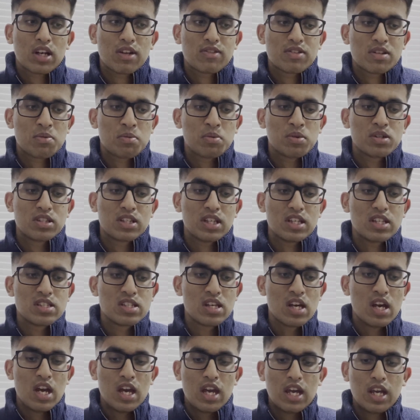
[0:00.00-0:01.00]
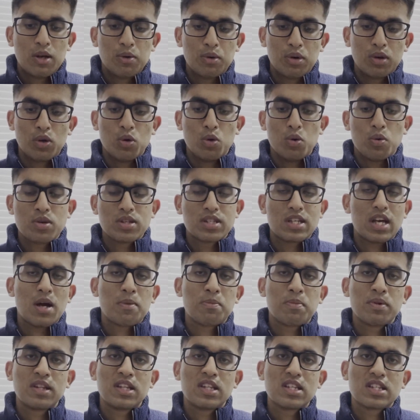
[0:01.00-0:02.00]
if someone says it will always
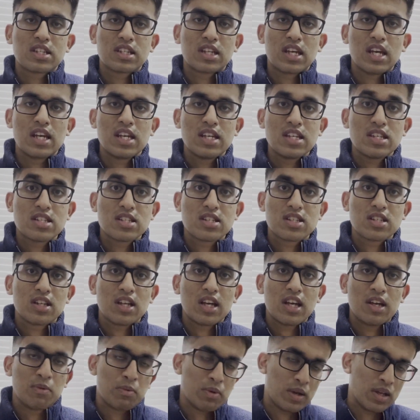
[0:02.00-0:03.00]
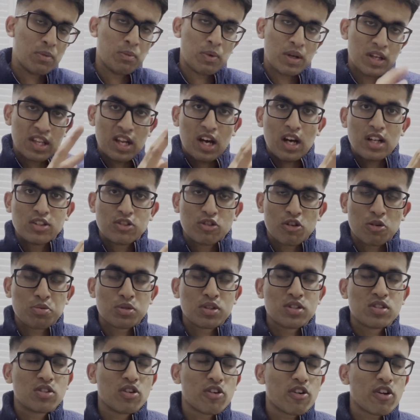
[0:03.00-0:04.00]
happen this case, and when the answer
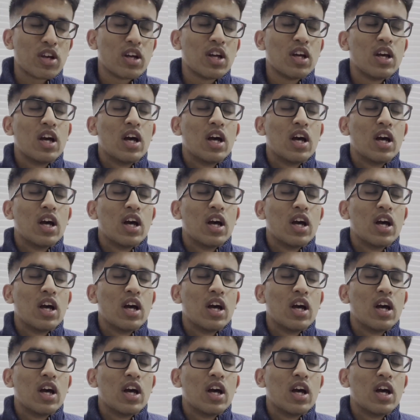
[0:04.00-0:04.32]
option, sorry,